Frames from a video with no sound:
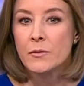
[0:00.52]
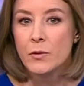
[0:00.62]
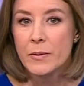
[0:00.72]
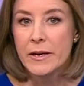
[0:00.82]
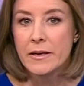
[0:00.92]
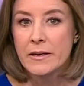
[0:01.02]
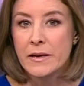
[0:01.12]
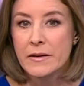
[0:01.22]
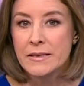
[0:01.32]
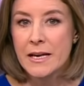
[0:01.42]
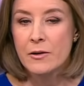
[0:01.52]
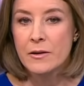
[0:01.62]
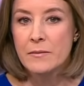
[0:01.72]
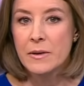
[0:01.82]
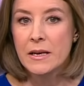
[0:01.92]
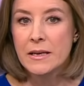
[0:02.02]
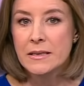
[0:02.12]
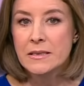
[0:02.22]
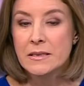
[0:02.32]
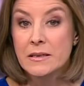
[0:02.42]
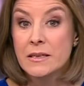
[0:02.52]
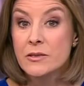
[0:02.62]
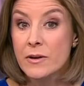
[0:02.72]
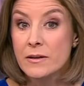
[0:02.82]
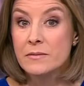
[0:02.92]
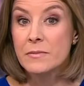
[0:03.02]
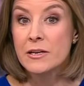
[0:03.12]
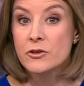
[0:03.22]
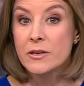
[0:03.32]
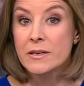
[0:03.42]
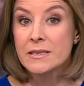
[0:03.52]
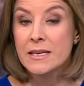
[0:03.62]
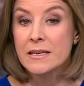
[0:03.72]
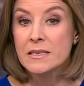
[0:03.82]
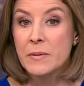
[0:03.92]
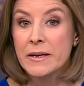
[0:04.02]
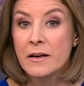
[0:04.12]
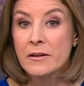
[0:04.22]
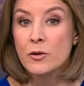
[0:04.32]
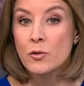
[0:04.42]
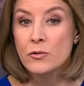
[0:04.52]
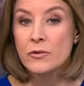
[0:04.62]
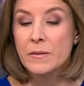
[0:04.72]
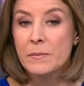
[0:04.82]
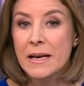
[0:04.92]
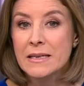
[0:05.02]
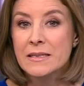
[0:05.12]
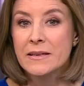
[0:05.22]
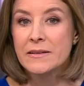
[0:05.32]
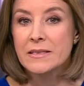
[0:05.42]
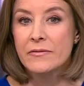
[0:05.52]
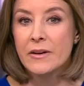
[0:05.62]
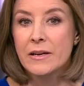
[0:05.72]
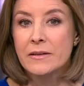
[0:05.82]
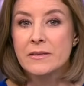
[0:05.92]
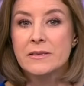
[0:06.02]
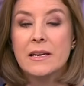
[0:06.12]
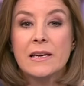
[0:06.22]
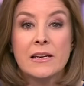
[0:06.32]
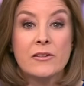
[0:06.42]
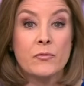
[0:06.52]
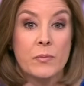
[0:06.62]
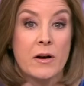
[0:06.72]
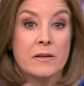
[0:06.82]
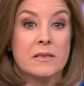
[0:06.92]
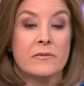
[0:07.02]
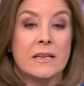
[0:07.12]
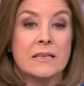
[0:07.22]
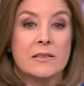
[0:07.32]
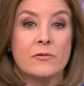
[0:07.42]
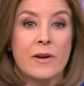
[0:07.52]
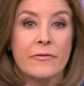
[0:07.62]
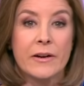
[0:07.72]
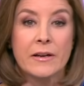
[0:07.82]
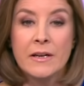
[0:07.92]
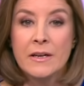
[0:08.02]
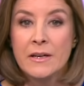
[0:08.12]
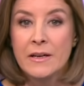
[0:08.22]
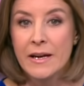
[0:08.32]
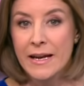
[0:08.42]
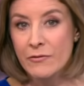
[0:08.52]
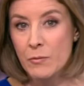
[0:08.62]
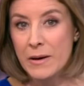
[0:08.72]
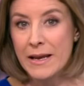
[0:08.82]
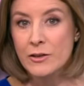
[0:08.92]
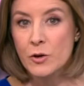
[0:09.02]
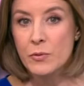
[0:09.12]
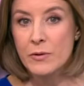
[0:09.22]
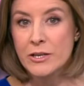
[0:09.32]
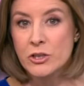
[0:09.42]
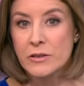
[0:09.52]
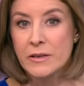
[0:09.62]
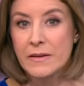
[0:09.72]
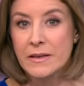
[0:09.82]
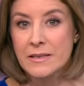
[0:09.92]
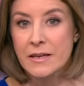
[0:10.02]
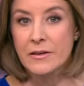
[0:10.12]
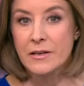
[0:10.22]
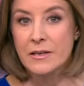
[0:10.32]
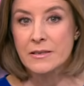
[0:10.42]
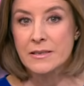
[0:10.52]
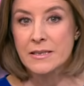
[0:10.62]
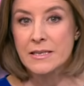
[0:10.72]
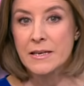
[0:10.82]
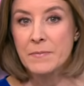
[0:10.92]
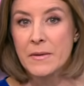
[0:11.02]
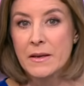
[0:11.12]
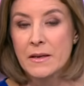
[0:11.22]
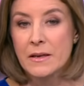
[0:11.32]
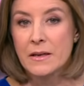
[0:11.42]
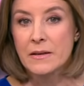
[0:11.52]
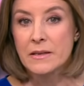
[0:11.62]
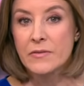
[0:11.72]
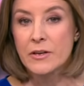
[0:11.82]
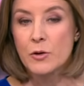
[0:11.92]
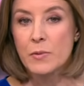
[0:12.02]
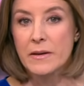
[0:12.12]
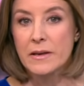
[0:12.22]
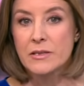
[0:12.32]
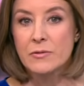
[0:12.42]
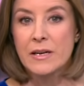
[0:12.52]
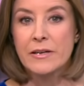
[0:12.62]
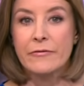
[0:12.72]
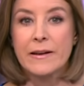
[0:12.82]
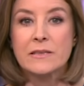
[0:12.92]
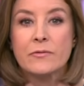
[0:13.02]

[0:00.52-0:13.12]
We begin this hour in the Middle East. Israel's military has said it's begun ordering Palestinian civilians to leave parts of eastern Rafah ahead of a planned operation in the southern Gaza city. In this video by the Israeli Defense